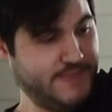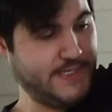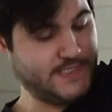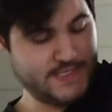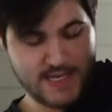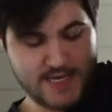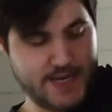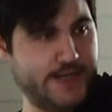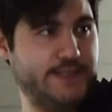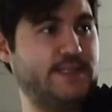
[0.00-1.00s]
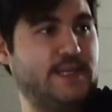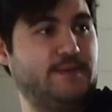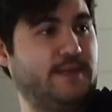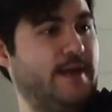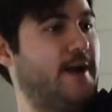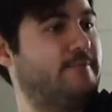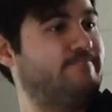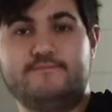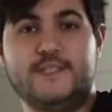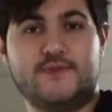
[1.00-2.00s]
Things can get kind of steamy in there.
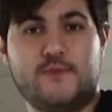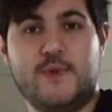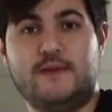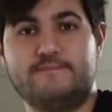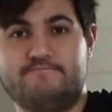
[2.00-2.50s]
At least for me.